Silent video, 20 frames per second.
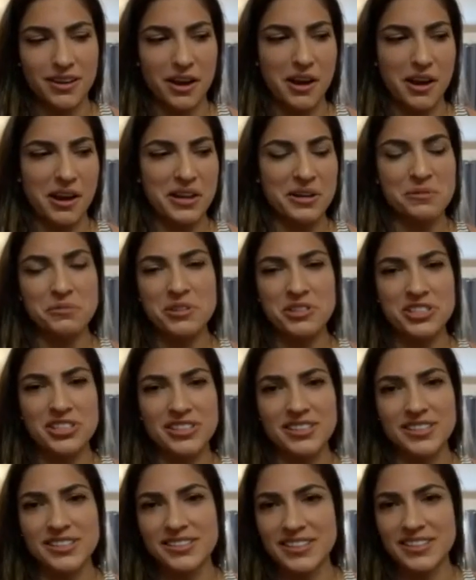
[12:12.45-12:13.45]
uh, which
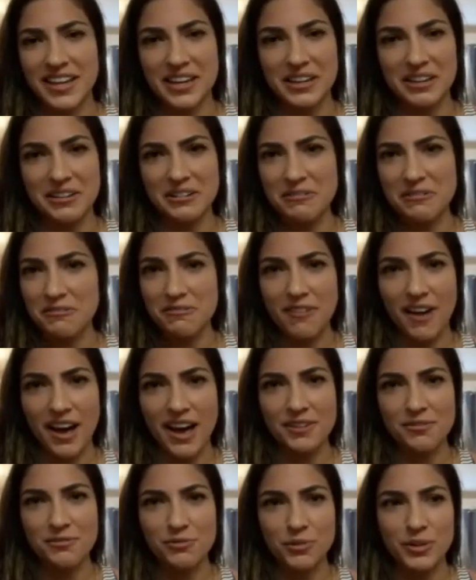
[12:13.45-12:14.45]
is a
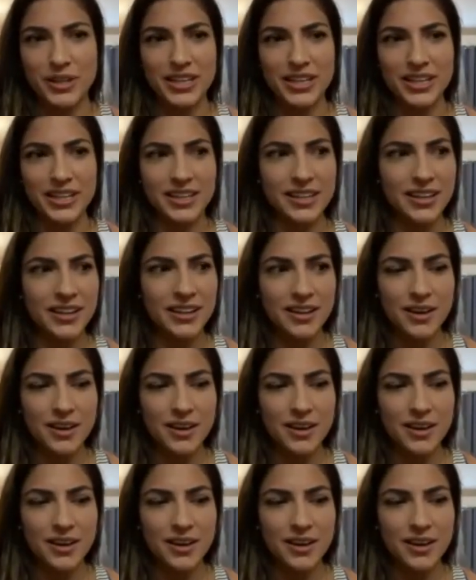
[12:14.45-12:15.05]
five week